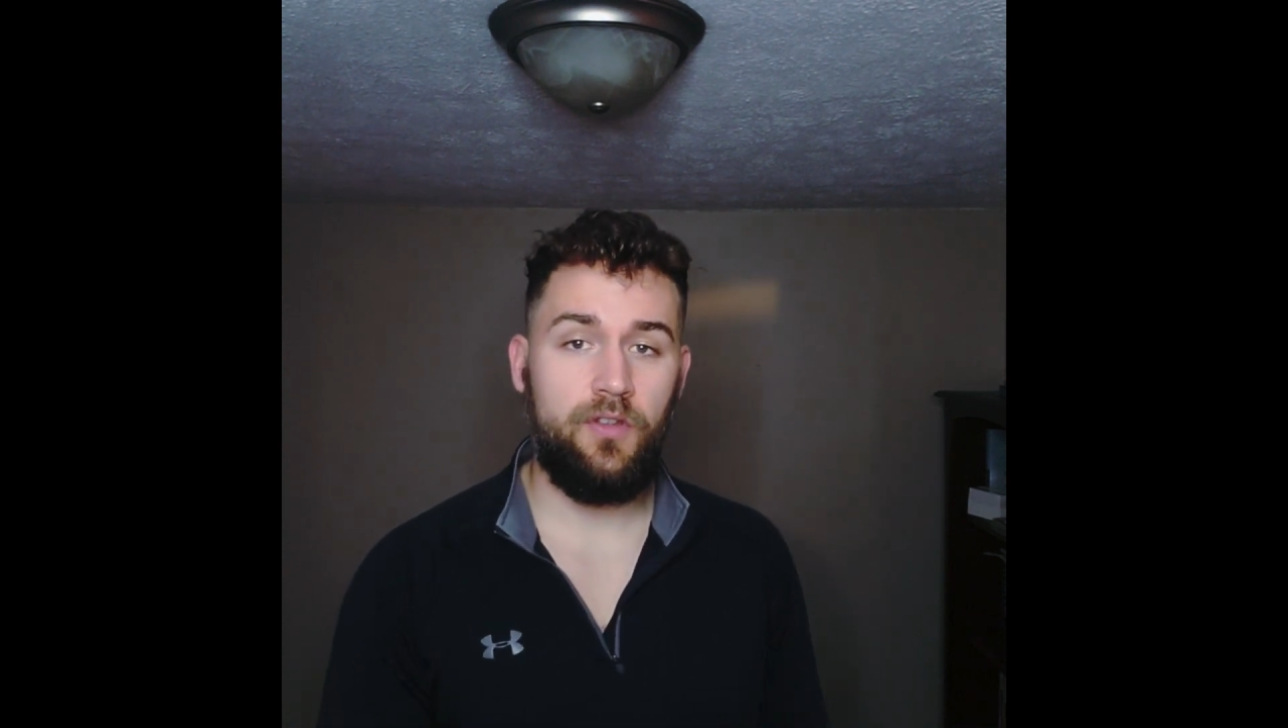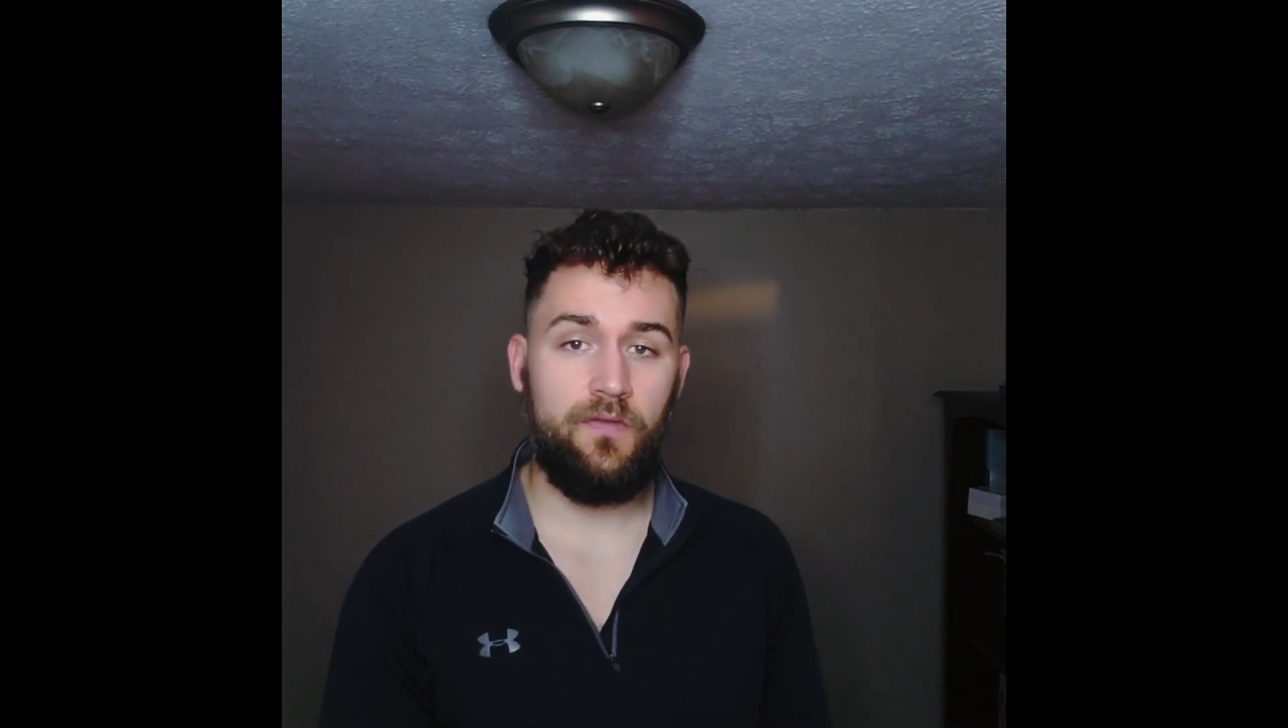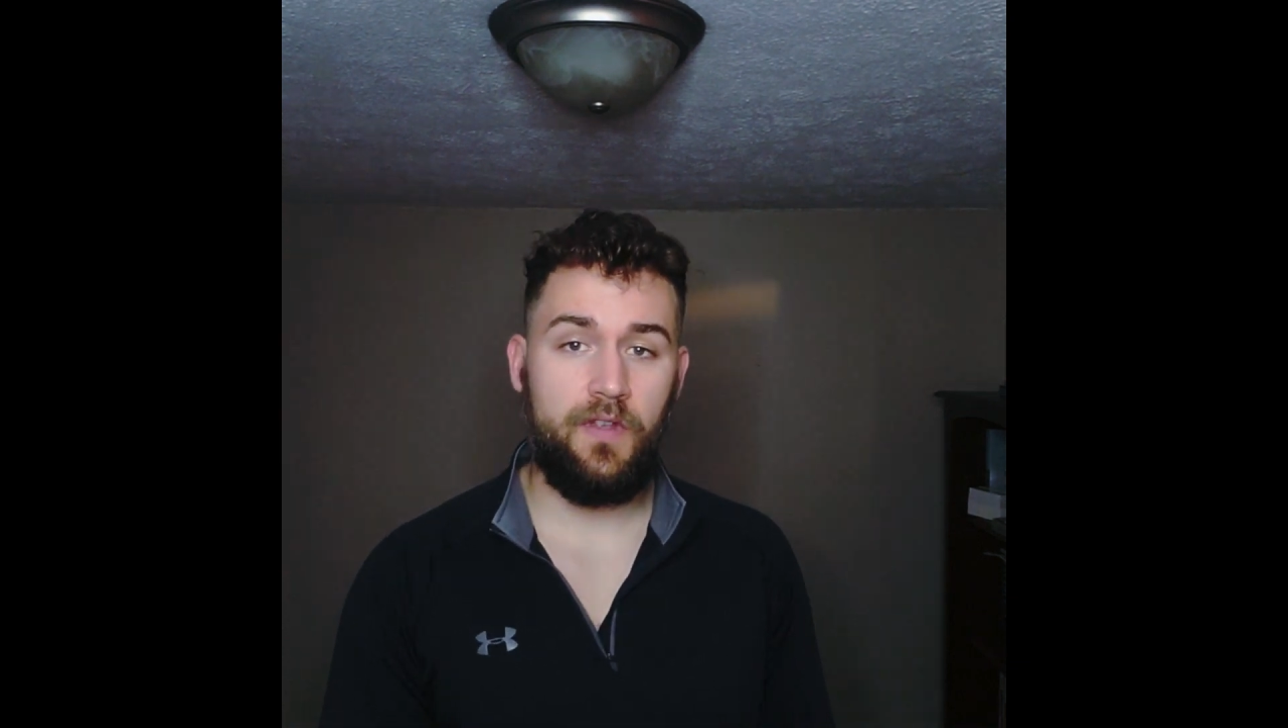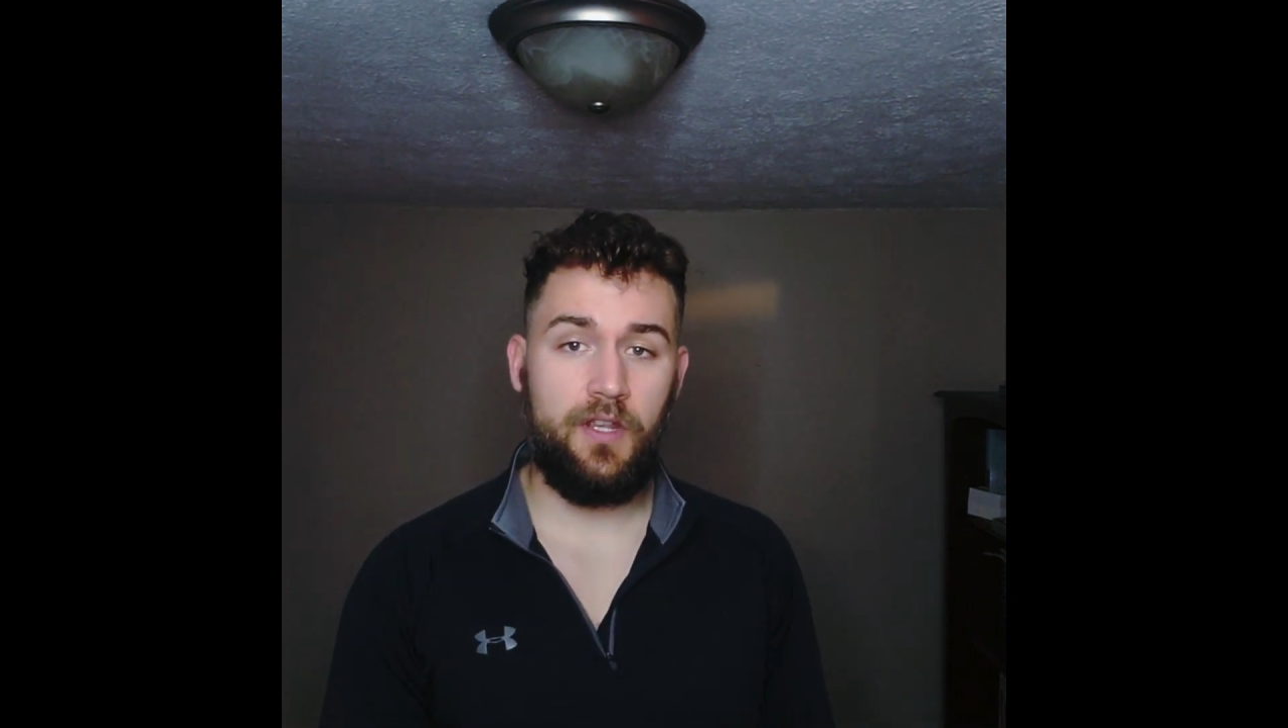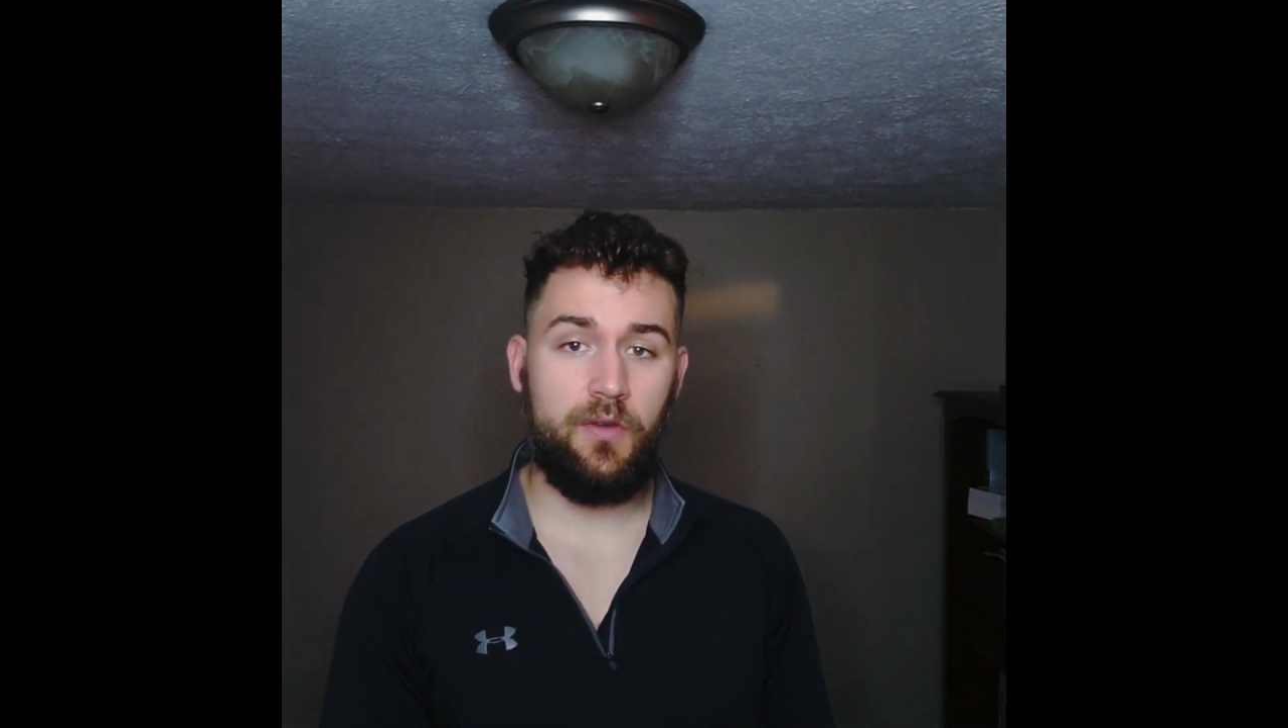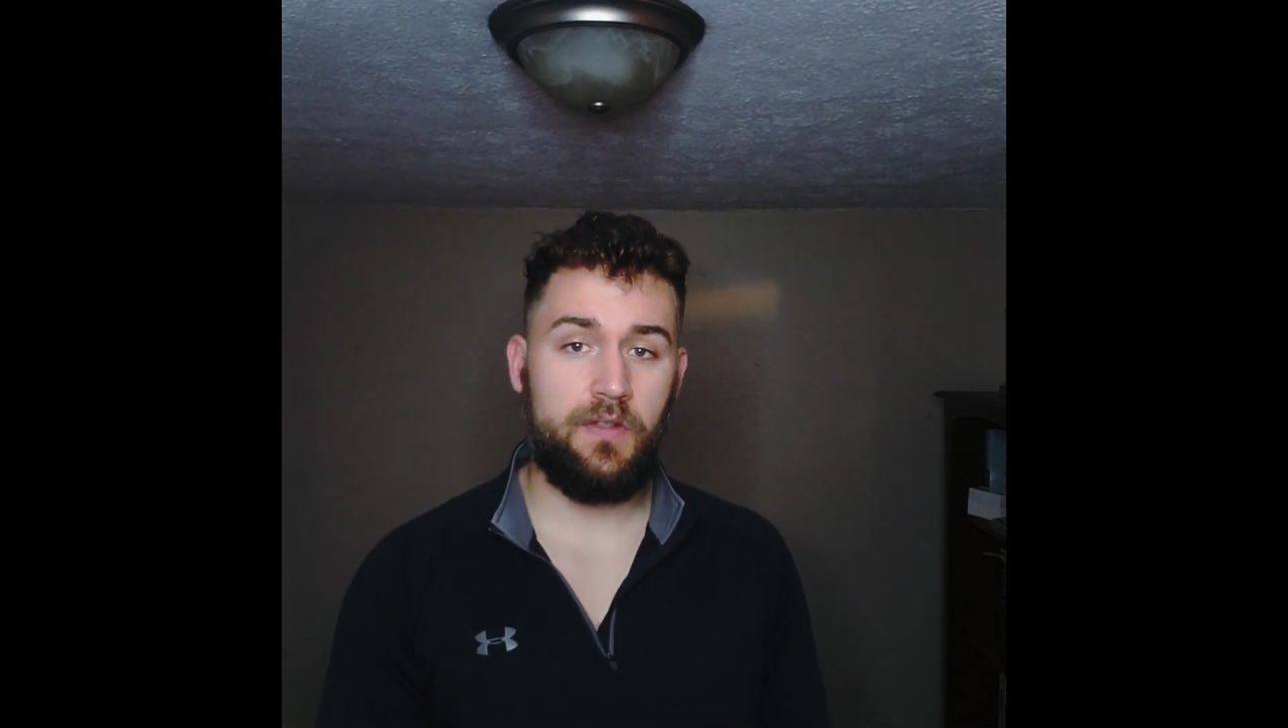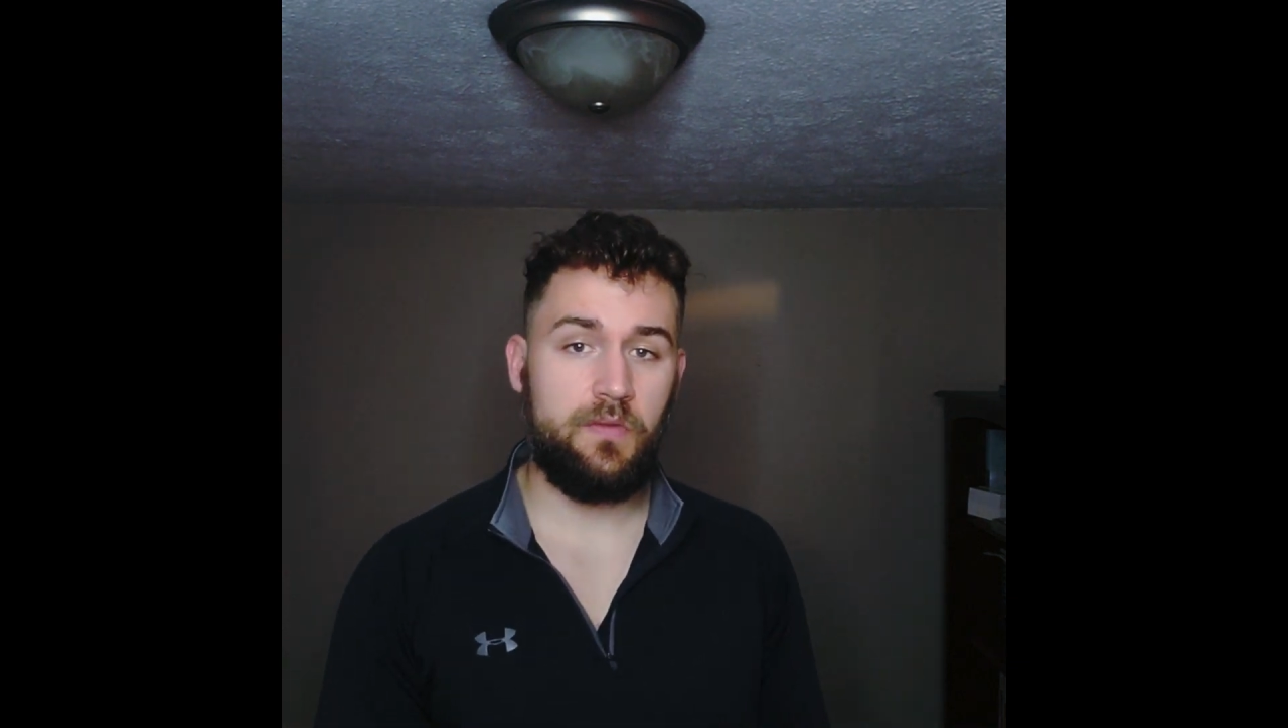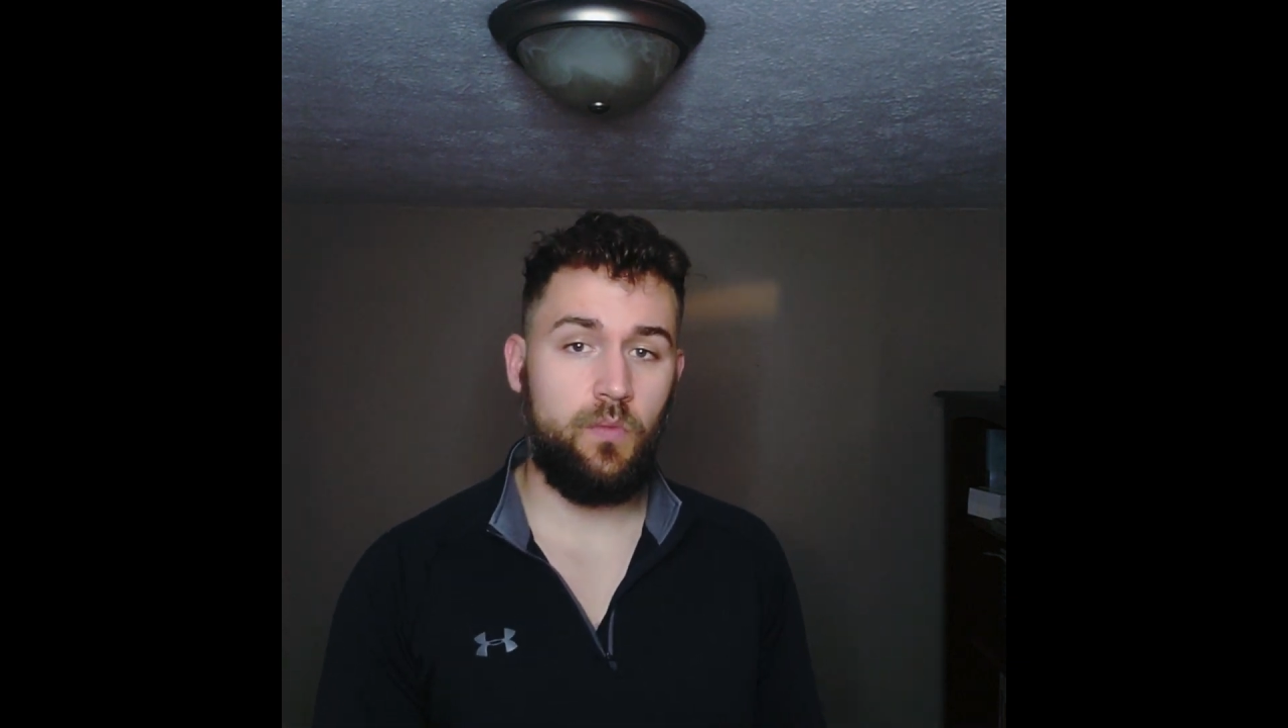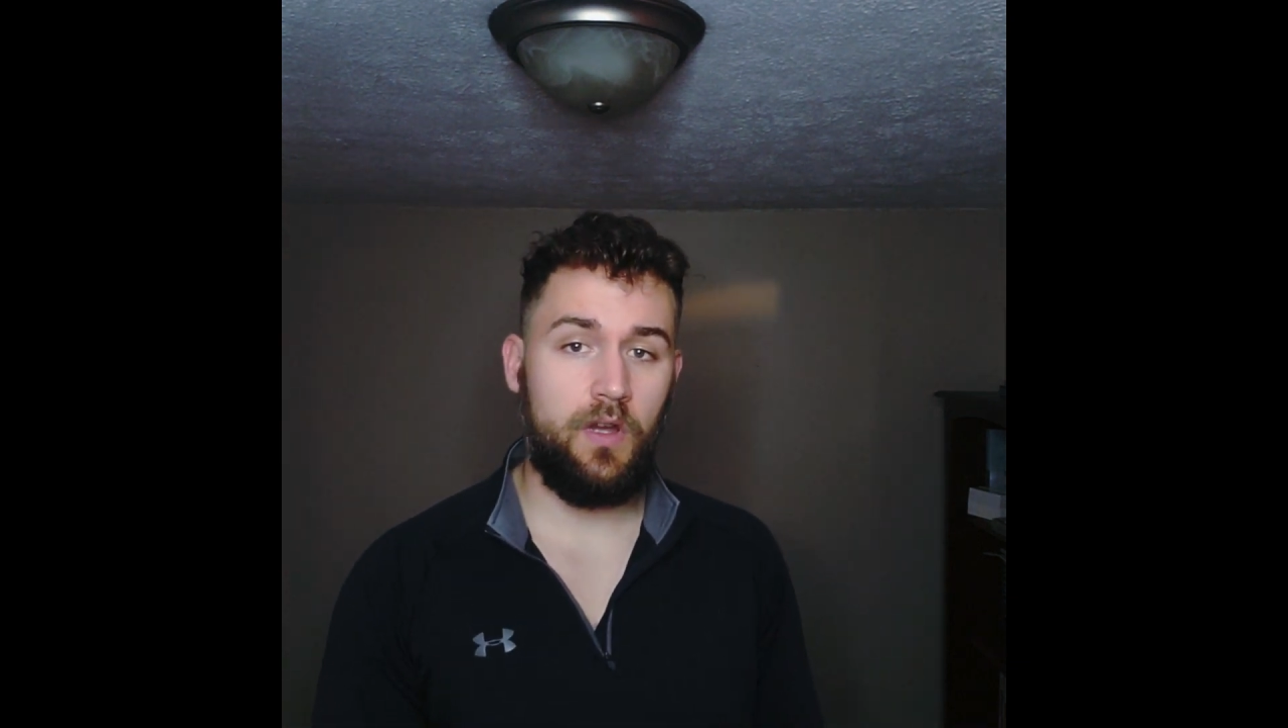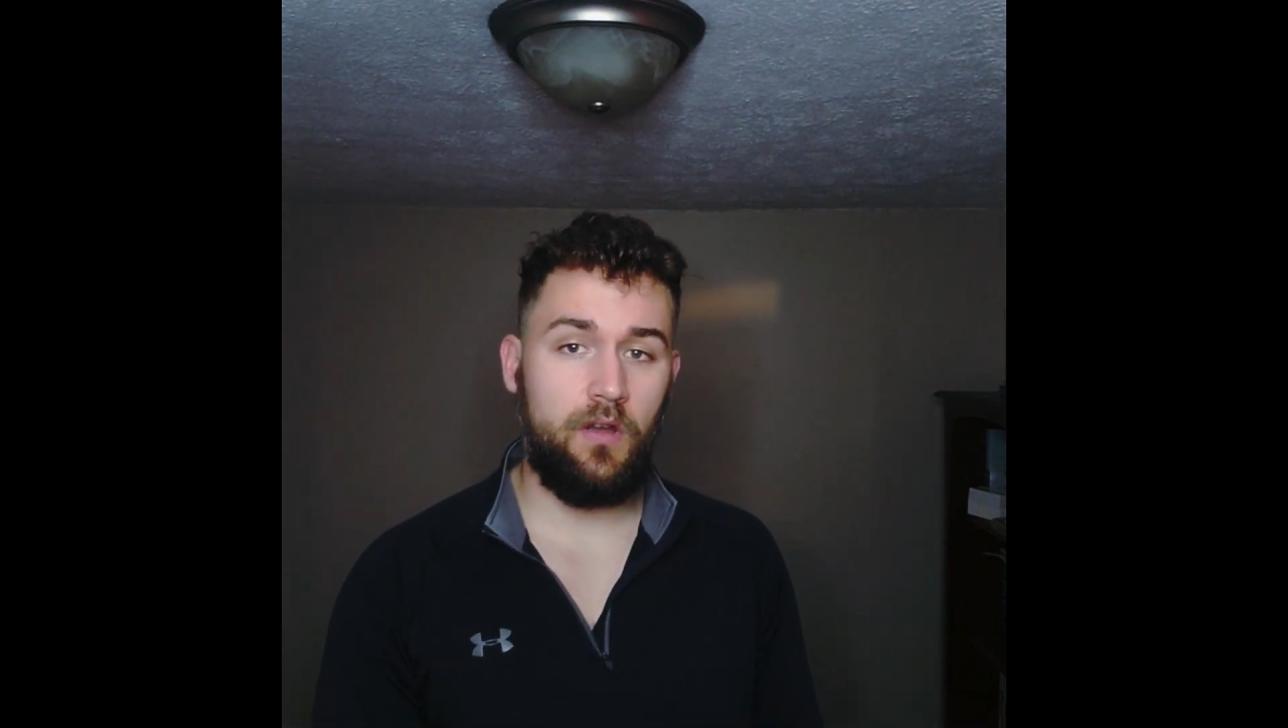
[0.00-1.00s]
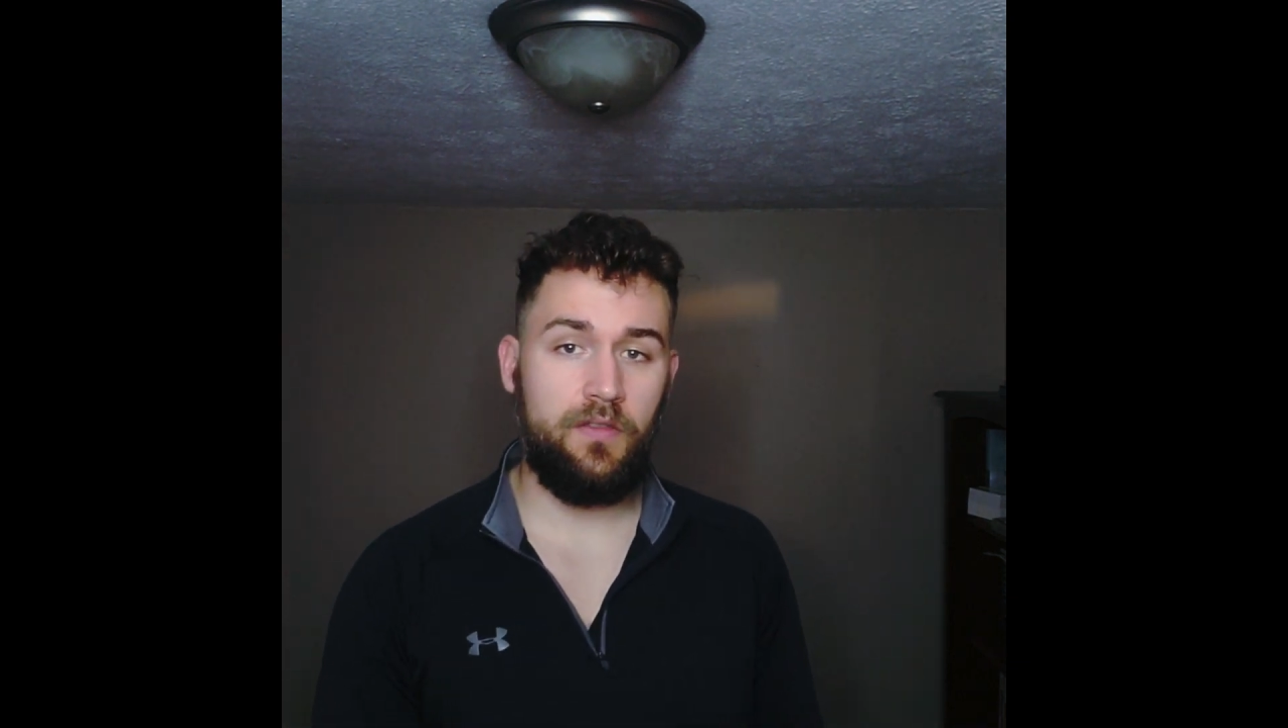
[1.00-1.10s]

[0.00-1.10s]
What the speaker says: video as well,